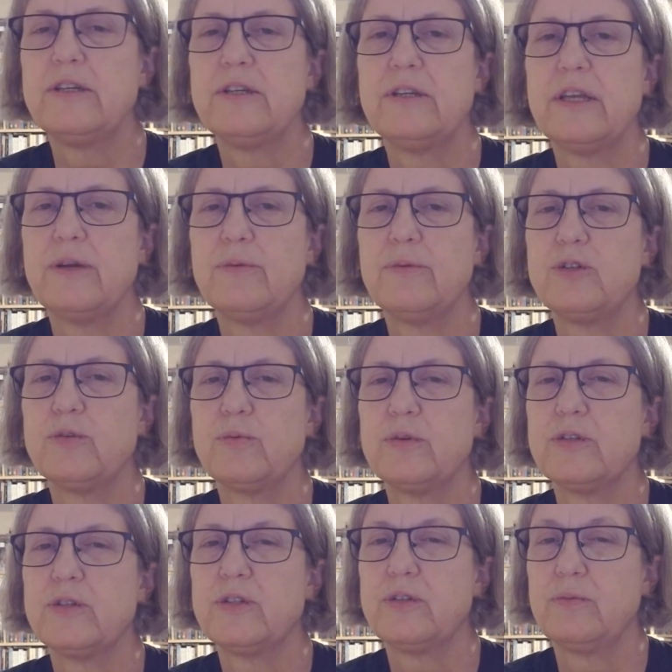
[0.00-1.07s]
and Day, which
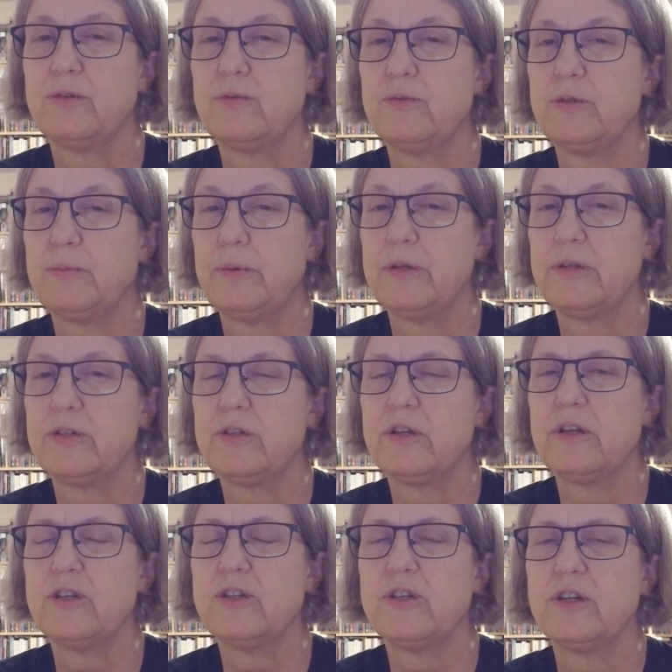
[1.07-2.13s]
was pretty
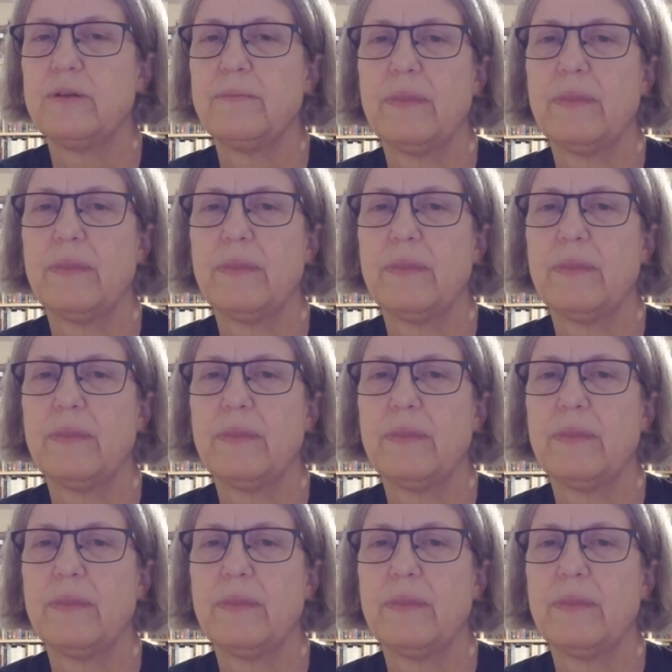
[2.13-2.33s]
astonishing.